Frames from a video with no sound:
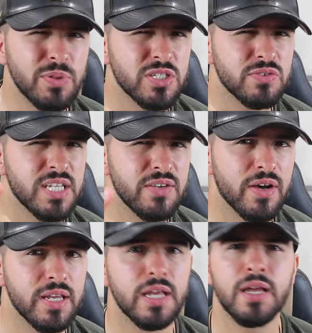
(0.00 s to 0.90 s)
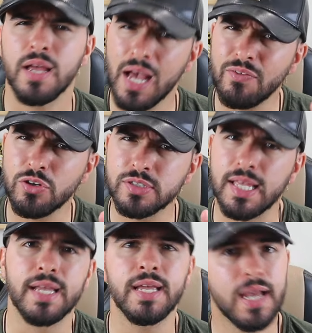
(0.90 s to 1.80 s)
yourself safe out there. Have a good
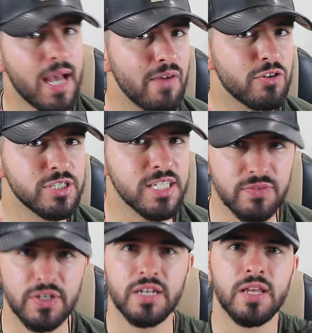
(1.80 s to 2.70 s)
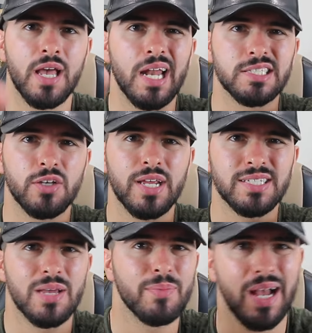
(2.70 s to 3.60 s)
day. Have a good evening. And until
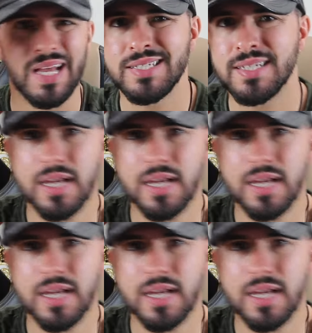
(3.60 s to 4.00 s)
next time, guys,